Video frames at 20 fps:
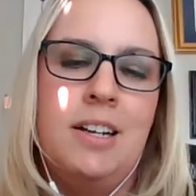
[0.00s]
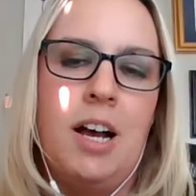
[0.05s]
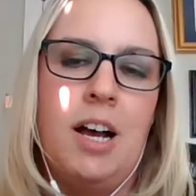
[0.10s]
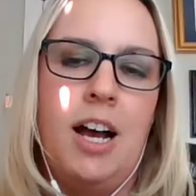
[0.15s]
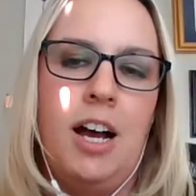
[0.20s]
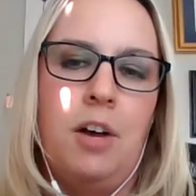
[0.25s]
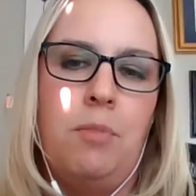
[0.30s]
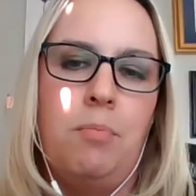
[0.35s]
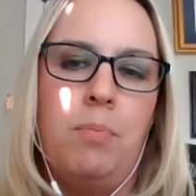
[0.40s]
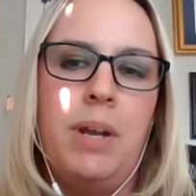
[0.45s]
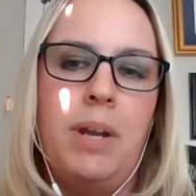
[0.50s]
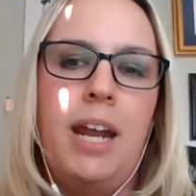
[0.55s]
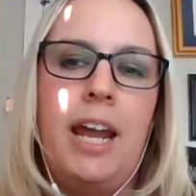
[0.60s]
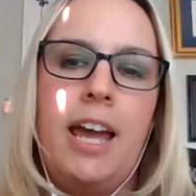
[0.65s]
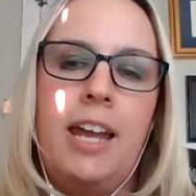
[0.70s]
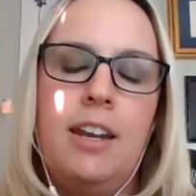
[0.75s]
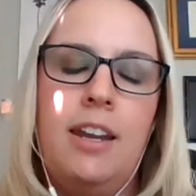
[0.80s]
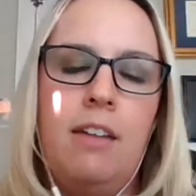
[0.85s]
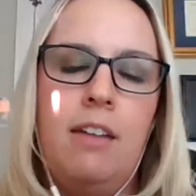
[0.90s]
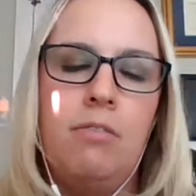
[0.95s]
But I
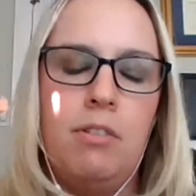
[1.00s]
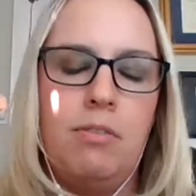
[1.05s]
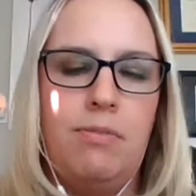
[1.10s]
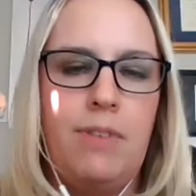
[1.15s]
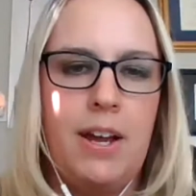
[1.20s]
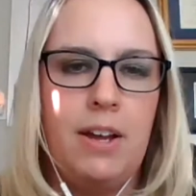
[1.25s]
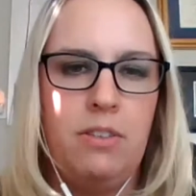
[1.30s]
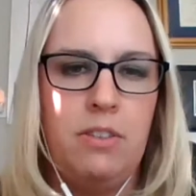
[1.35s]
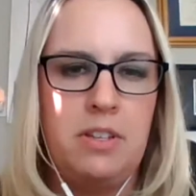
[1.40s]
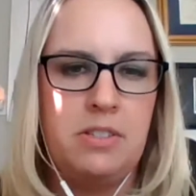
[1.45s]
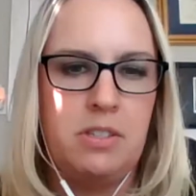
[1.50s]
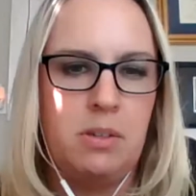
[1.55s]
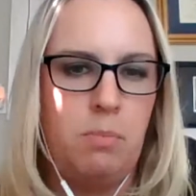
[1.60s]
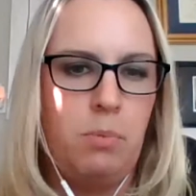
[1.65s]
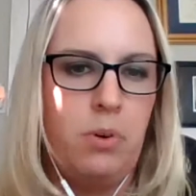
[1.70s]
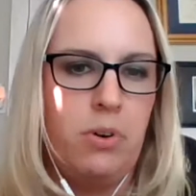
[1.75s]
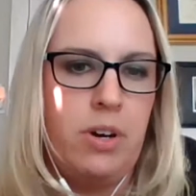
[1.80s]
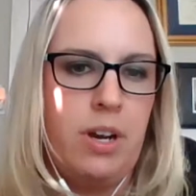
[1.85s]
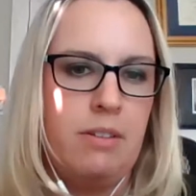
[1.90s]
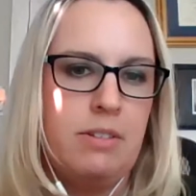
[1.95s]
had never found the
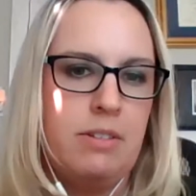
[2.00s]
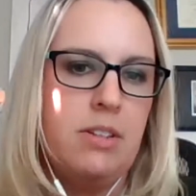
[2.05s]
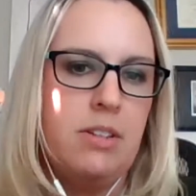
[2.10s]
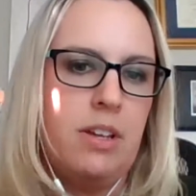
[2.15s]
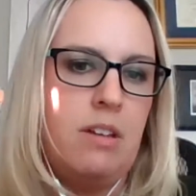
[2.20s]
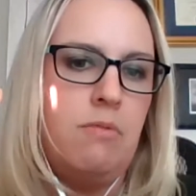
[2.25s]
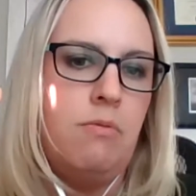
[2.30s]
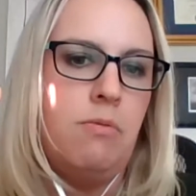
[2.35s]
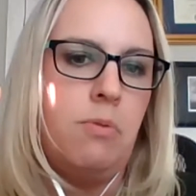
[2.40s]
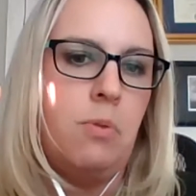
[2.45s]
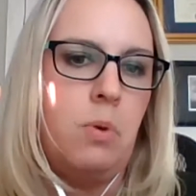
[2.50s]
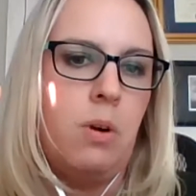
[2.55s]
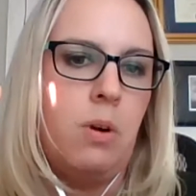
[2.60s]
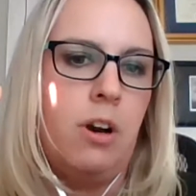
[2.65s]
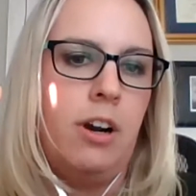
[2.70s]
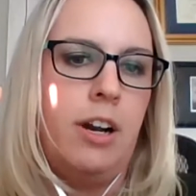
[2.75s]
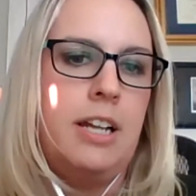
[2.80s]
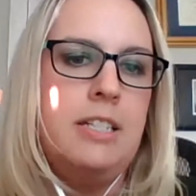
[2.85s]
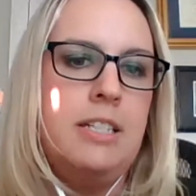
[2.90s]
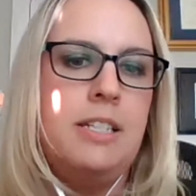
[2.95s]
support I was looking
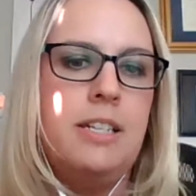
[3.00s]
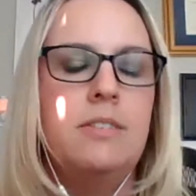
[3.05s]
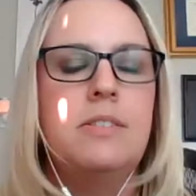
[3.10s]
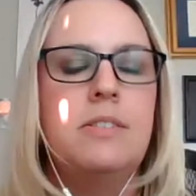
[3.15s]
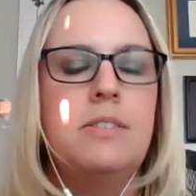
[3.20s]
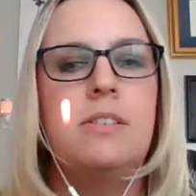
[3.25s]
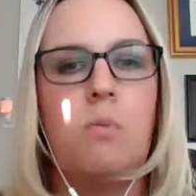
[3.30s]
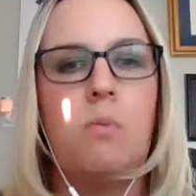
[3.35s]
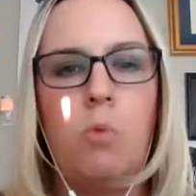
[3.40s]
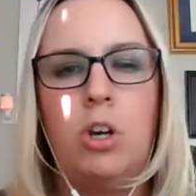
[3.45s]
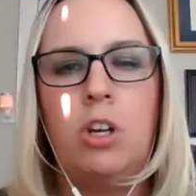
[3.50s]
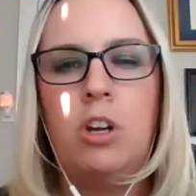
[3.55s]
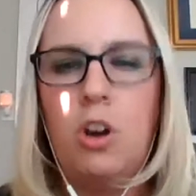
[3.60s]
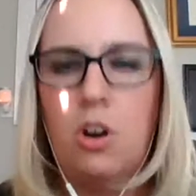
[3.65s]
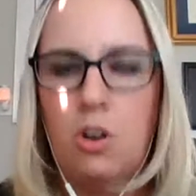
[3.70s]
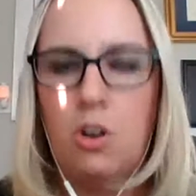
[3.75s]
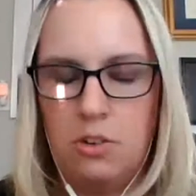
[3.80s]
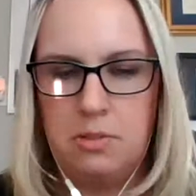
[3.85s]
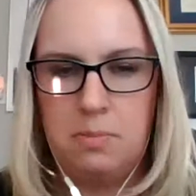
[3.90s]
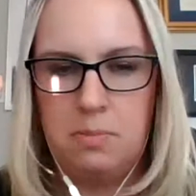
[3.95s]
for until someone
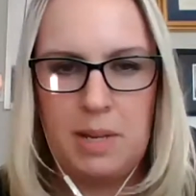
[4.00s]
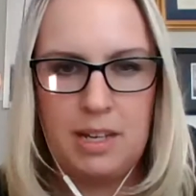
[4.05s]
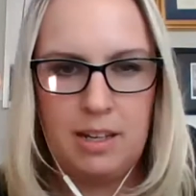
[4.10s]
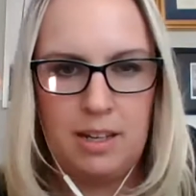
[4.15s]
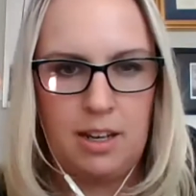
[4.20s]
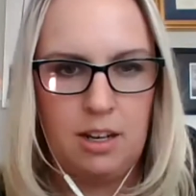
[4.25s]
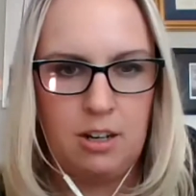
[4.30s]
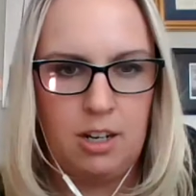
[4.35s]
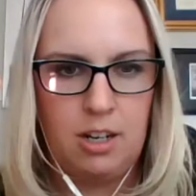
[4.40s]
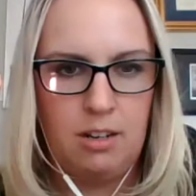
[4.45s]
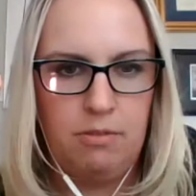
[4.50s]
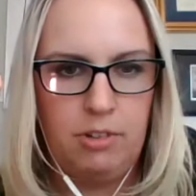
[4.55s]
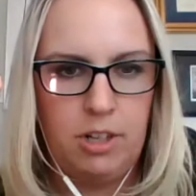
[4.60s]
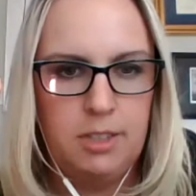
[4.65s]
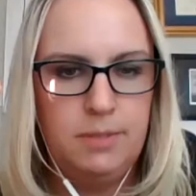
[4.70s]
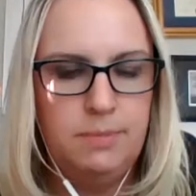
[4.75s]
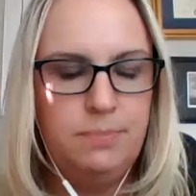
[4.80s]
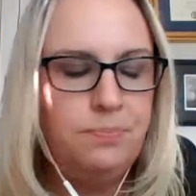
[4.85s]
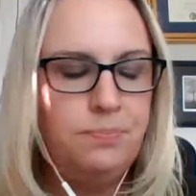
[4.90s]
called me a caregiver.